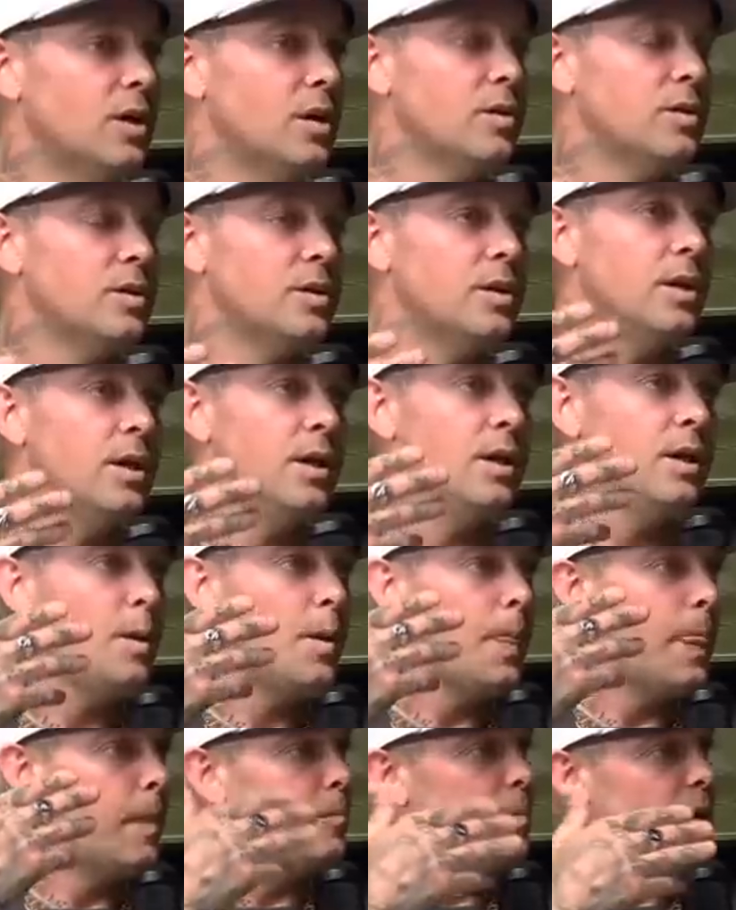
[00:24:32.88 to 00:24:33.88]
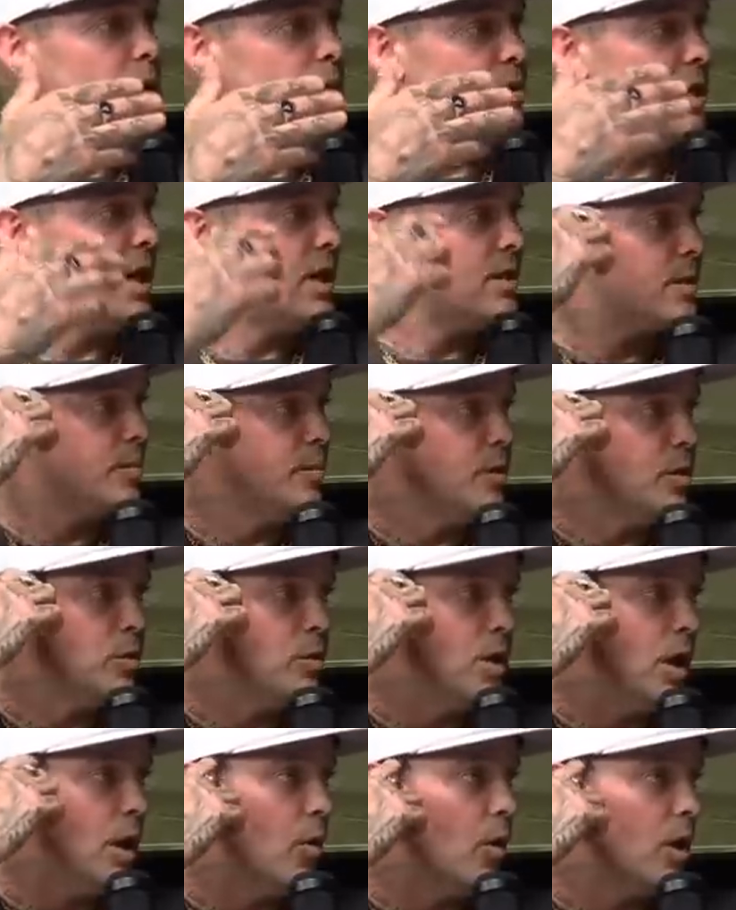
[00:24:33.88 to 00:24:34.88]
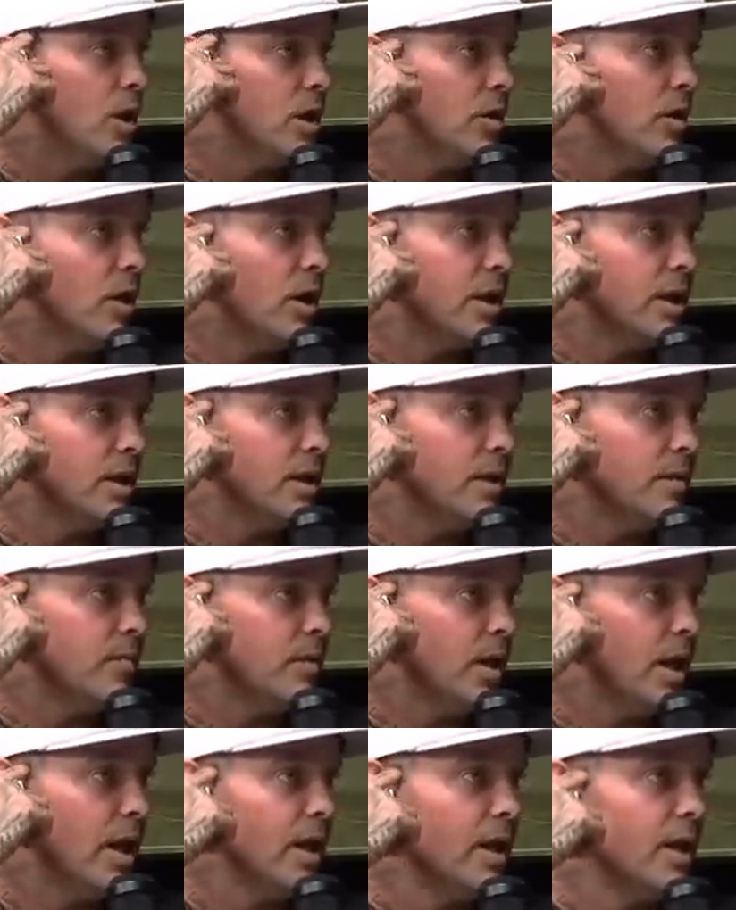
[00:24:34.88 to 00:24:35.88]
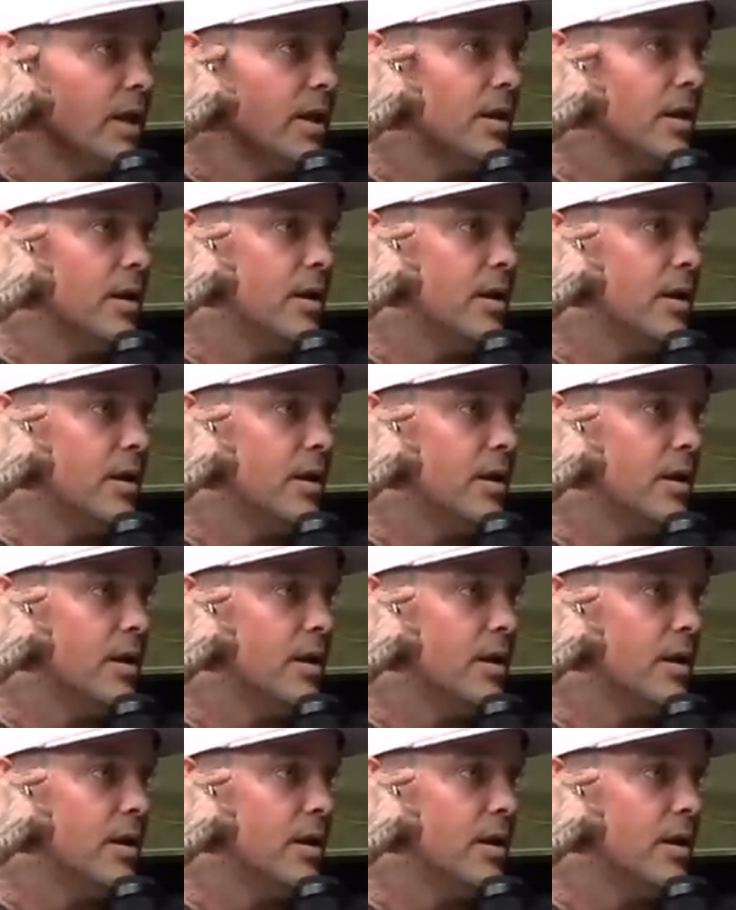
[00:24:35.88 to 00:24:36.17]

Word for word: and Bear was asking me who I wanted on it, and